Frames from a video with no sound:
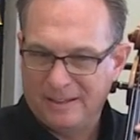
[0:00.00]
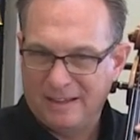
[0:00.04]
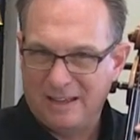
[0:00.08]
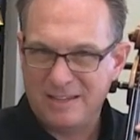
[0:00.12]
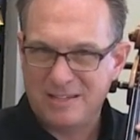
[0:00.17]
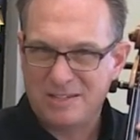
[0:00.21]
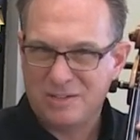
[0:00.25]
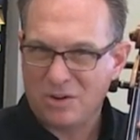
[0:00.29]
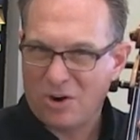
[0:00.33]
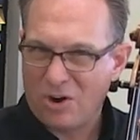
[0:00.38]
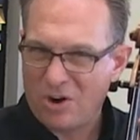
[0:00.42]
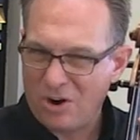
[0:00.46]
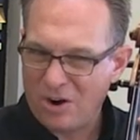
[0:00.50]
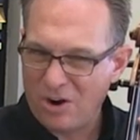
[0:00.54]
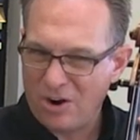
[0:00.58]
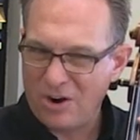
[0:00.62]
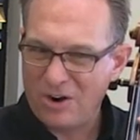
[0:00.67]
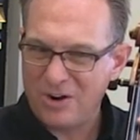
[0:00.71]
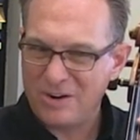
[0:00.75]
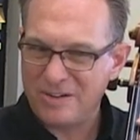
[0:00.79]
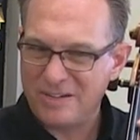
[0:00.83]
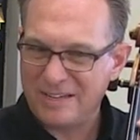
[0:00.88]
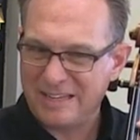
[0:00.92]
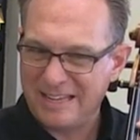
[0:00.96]
It's
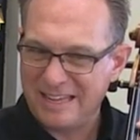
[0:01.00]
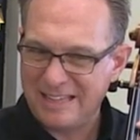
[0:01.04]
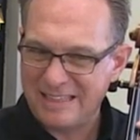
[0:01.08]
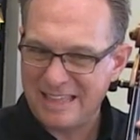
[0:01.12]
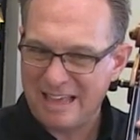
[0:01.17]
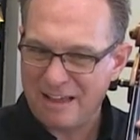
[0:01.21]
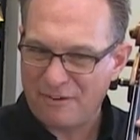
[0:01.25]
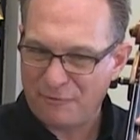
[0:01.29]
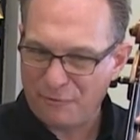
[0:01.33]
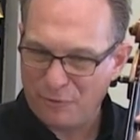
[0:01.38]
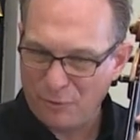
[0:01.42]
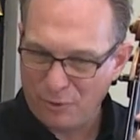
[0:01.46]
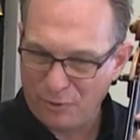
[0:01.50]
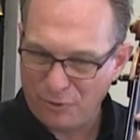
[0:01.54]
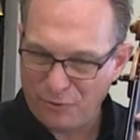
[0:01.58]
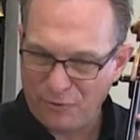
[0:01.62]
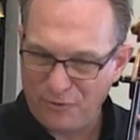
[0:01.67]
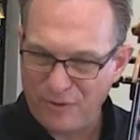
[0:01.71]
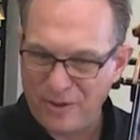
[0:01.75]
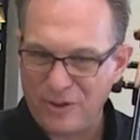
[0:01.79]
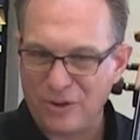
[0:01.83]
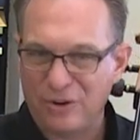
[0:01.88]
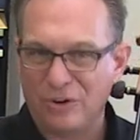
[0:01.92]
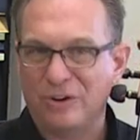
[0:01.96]
hard to get that fourth
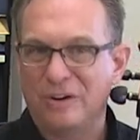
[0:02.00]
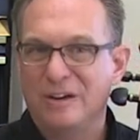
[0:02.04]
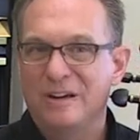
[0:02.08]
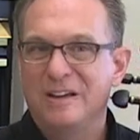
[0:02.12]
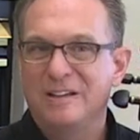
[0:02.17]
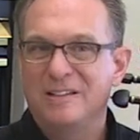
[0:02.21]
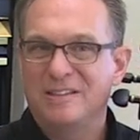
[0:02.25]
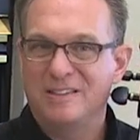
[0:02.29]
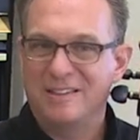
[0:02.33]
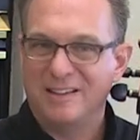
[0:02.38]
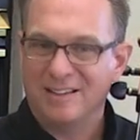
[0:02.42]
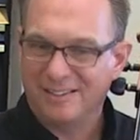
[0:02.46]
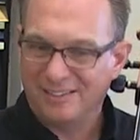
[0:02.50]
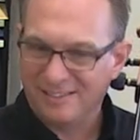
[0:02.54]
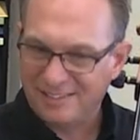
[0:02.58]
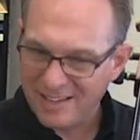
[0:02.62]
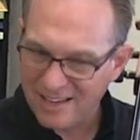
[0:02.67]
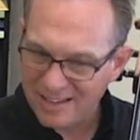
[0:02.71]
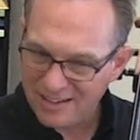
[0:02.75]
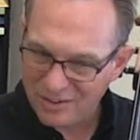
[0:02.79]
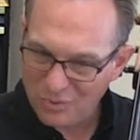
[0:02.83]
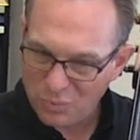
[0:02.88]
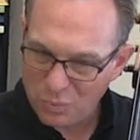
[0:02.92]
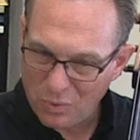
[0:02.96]
finger to the
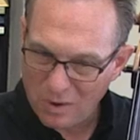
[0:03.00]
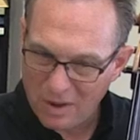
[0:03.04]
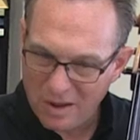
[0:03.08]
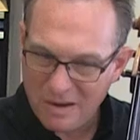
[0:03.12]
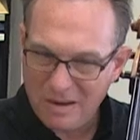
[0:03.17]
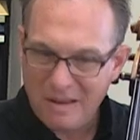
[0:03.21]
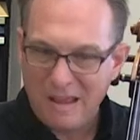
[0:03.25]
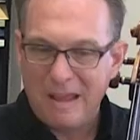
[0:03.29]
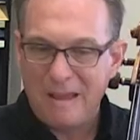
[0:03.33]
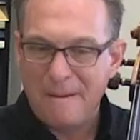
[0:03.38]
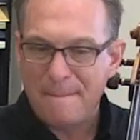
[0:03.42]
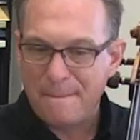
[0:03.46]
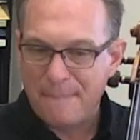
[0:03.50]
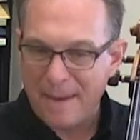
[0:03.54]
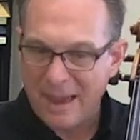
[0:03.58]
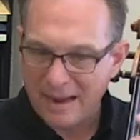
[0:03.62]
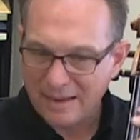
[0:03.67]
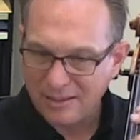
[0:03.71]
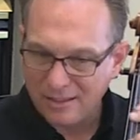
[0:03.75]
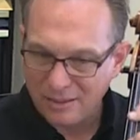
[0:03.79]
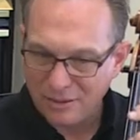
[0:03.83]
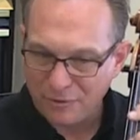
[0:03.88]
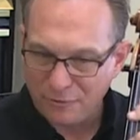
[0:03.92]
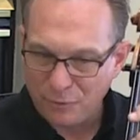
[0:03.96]
extended one, back
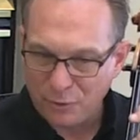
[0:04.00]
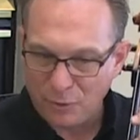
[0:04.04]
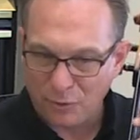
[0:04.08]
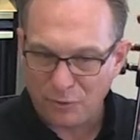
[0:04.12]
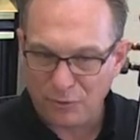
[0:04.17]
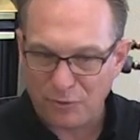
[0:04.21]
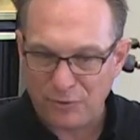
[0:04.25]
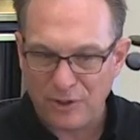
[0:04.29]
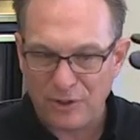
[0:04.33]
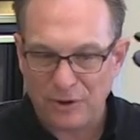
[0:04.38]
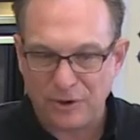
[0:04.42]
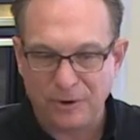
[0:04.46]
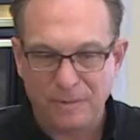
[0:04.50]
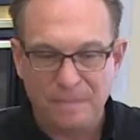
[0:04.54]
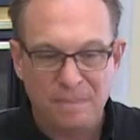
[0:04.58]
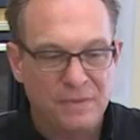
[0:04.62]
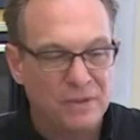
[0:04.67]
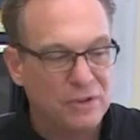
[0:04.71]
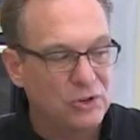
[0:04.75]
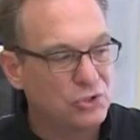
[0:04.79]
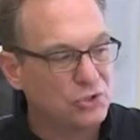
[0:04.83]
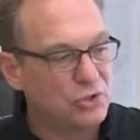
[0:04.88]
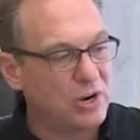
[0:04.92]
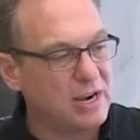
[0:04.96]
to the fourth finger.
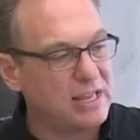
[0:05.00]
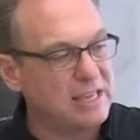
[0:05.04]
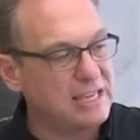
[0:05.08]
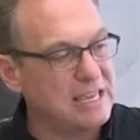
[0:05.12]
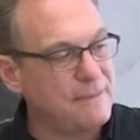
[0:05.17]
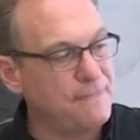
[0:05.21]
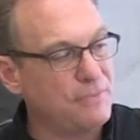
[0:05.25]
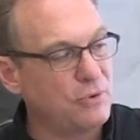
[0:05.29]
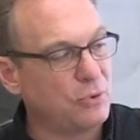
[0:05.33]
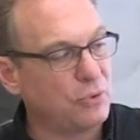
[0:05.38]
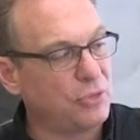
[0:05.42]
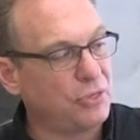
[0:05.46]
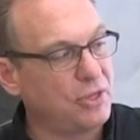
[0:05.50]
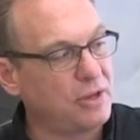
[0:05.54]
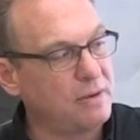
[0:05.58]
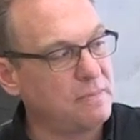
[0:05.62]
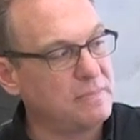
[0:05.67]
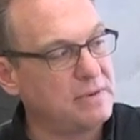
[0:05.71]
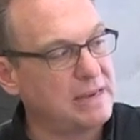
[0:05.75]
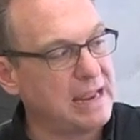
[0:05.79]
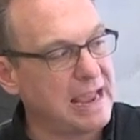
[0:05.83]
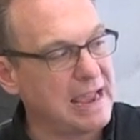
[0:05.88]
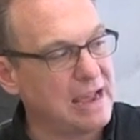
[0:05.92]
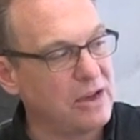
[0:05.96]
Try to keep your thumb
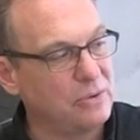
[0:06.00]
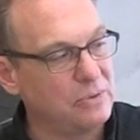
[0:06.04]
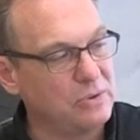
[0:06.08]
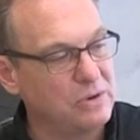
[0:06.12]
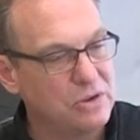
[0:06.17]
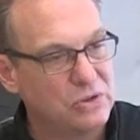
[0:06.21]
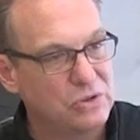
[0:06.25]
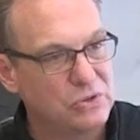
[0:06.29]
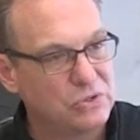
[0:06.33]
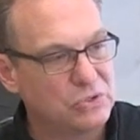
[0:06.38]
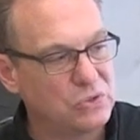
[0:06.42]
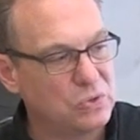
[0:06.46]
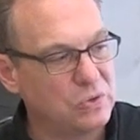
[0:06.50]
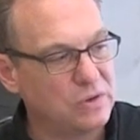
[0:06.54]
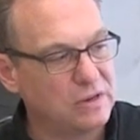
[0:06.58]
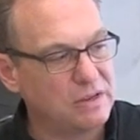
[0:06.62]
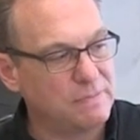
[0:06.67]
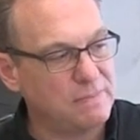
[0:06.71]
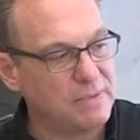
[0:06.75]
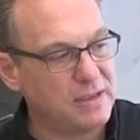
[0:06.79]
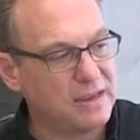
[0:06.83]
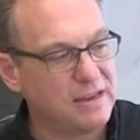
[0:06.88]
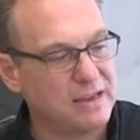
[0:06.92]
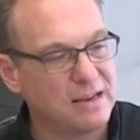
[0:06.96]
down so it can
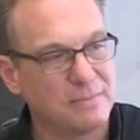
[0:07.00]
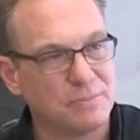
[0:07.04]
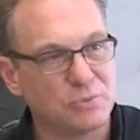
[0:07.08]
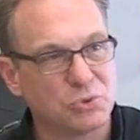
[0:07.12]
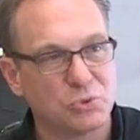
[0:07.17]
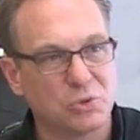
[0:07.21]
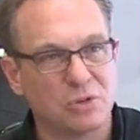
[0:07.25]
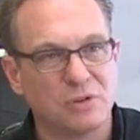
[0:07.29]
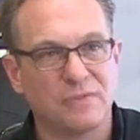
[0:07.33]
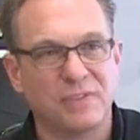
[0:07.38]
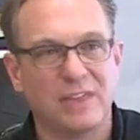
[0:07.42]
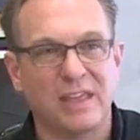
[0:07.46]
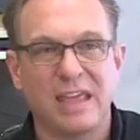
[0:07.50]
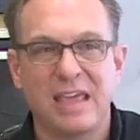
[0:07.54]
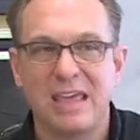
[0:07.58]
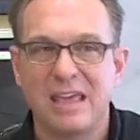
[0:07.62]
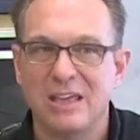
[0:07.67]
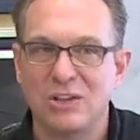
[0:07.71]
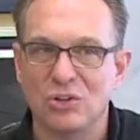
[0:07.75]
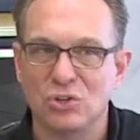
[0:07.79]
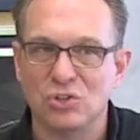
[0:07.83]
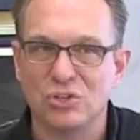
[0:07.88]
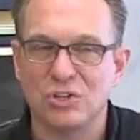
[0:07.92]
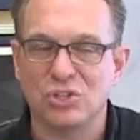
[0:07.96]
become sort of the
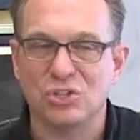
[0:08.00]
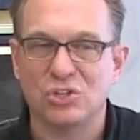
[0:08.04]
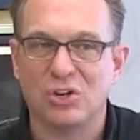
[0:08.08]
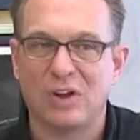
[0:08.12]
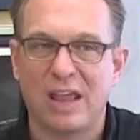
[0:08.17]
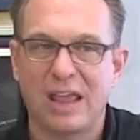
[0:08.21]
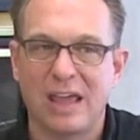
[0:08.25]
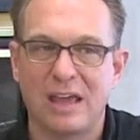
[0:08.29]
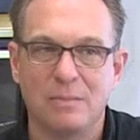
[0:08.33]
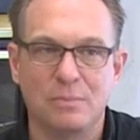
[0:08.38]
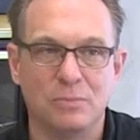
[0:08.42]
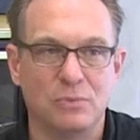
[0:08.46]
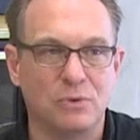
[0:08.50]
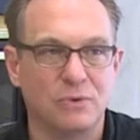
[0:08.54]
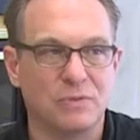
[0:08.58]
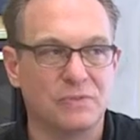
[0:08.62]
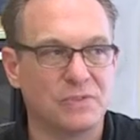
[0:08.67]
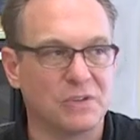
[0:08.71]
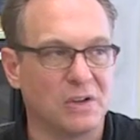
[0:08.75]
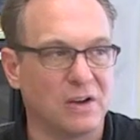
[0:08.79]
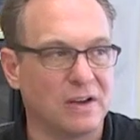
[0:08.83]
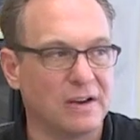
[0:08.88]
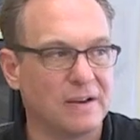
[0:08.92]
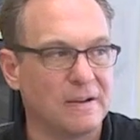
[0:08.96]
hinge that your hand
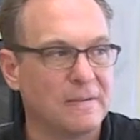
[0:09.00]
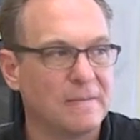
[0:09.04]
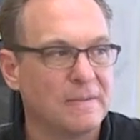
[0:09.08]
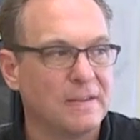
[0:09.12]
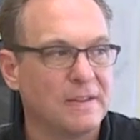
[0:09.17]
moves on.